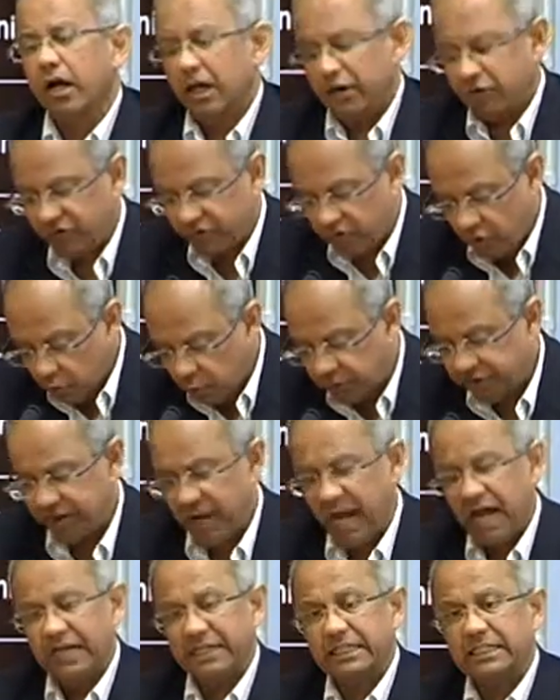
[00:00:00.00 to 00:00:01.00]

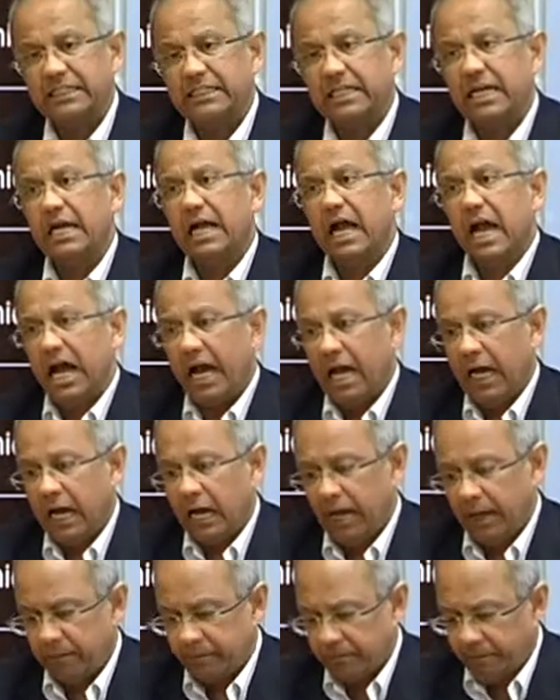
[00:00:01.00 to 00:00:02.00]
scrutinized
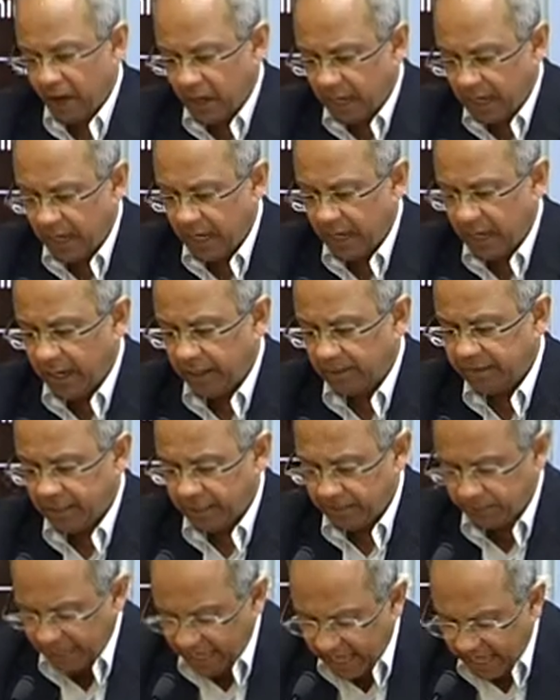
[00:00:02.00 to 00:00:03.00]
the
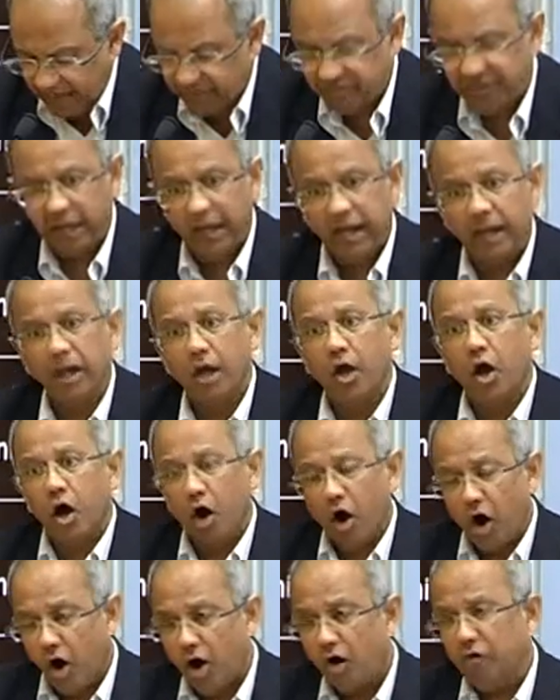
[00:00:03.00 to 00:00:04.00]
behavior
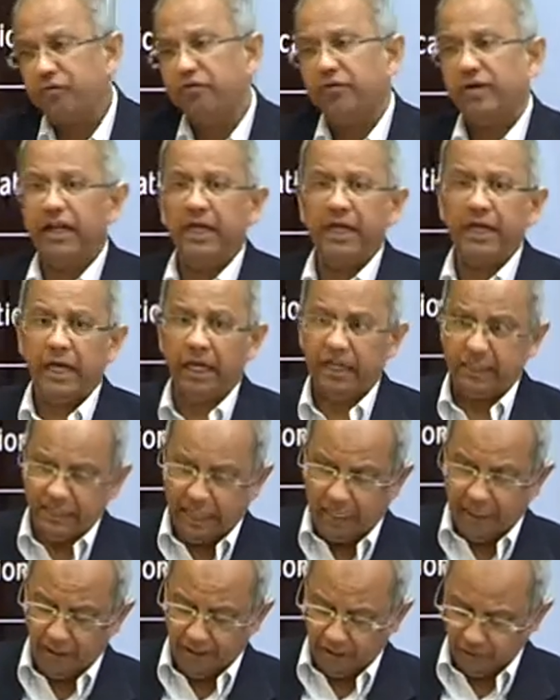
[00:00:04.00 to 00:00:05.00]
of the
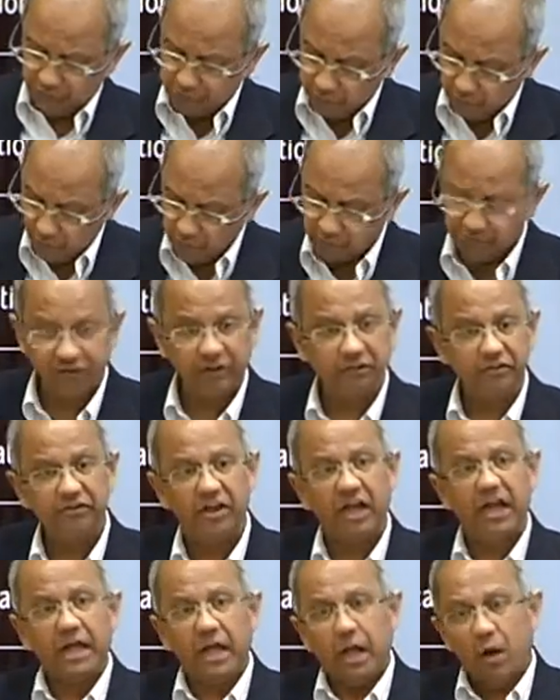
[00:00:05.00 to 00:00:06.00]
Indian forces
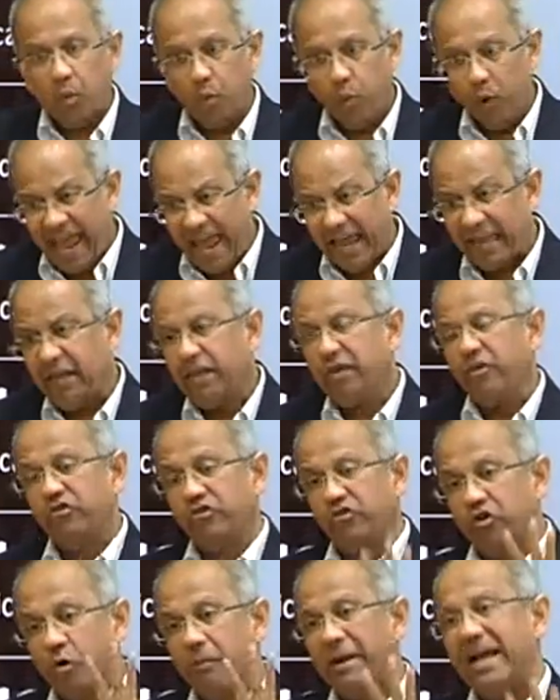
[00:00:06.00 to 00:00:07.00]
when
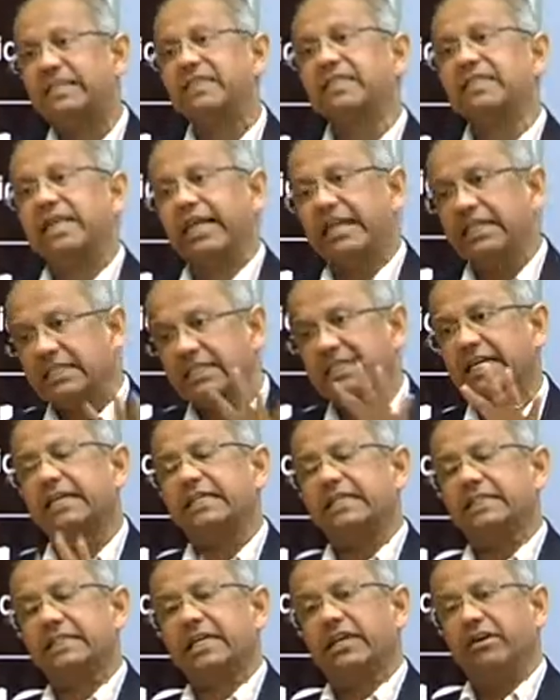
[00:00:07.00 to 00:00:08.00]
domestic
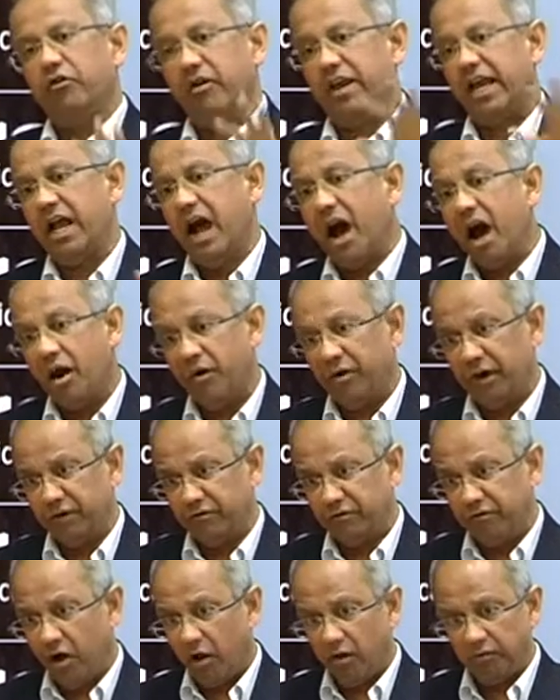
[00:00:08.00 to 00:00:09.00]
citizenry are
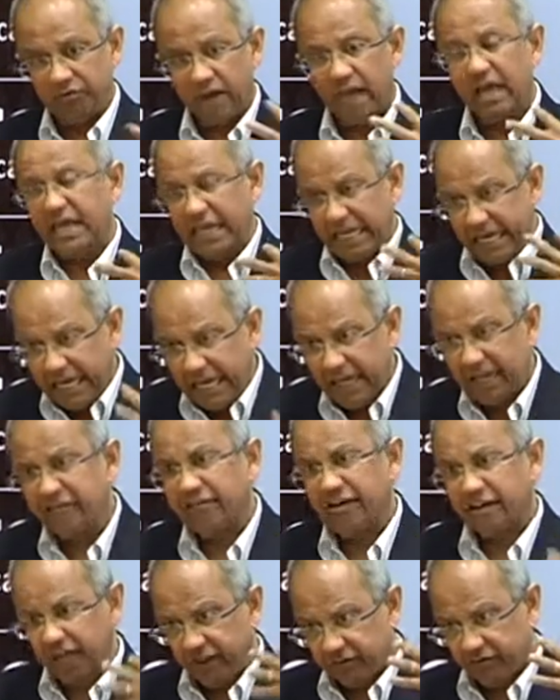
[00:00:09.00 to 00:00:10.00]
involved,
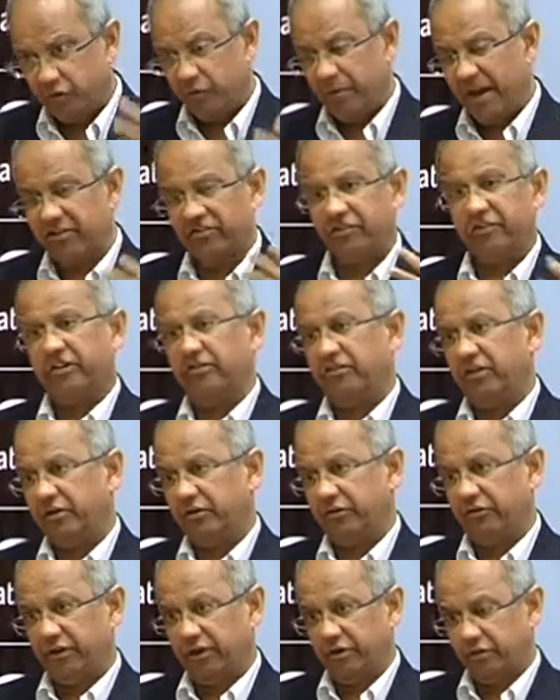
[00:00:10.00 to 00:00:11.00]
even if domestic
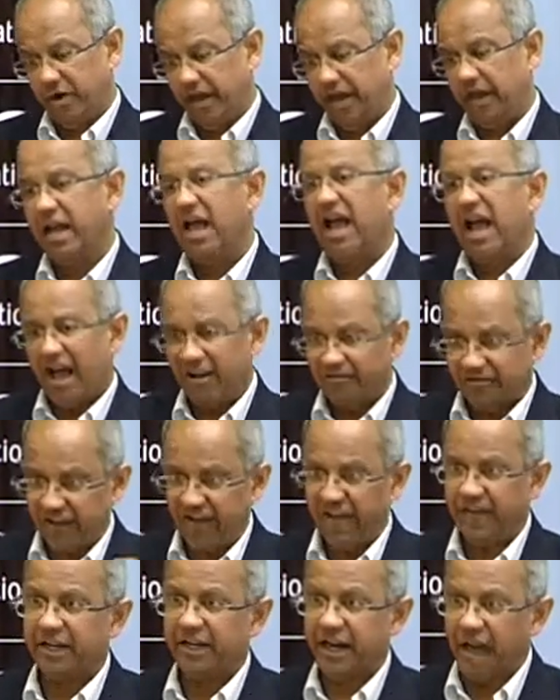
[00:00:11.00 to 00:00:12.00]
citizenry have
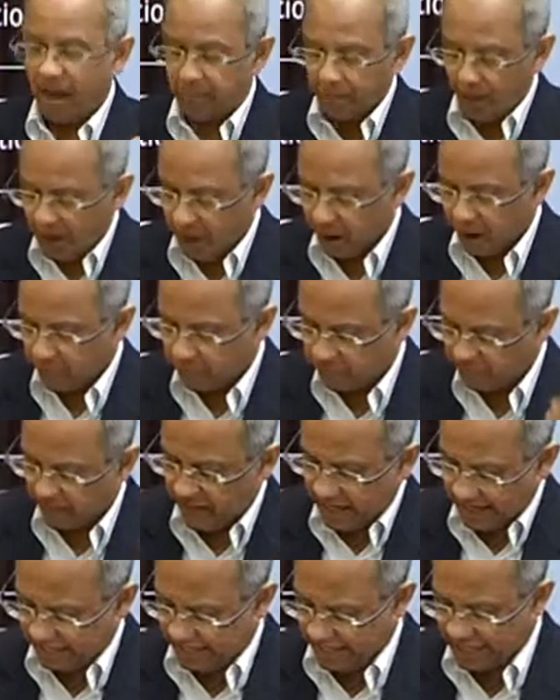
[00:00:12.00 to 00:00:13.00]
taken up arms
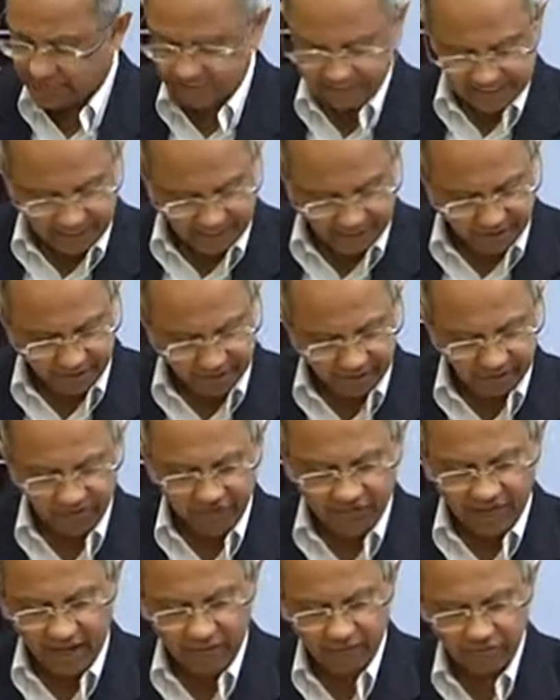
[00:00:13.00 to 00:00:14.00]
against the Indian
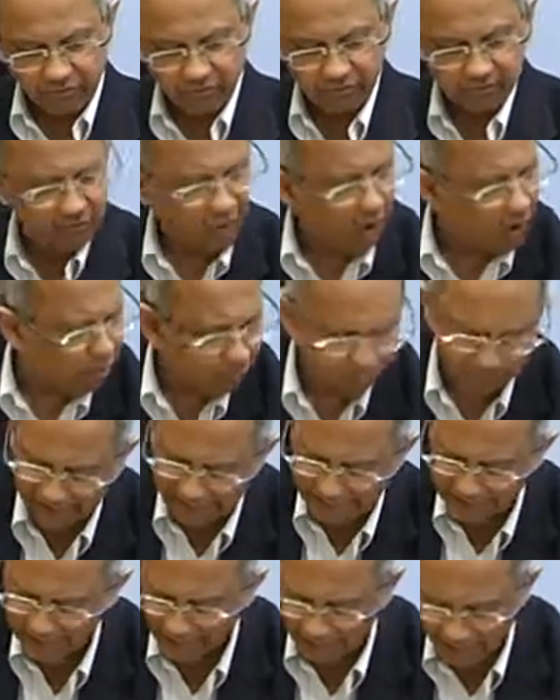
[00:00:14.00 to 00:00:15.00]
state. Oh,
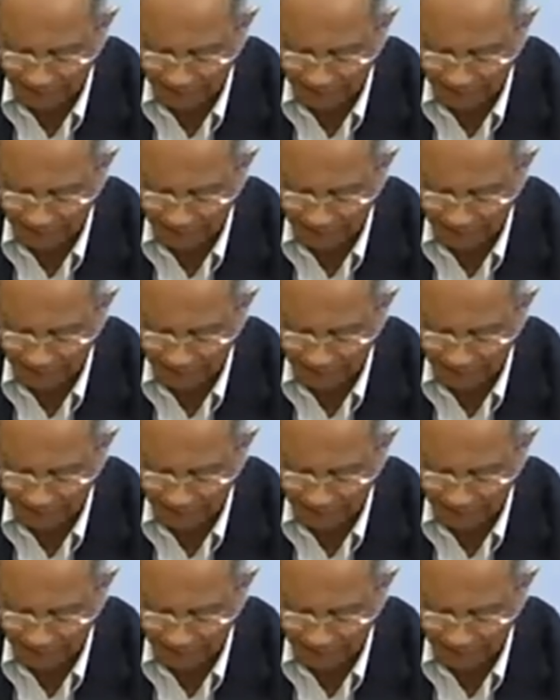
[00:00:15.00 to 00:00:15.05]
easily,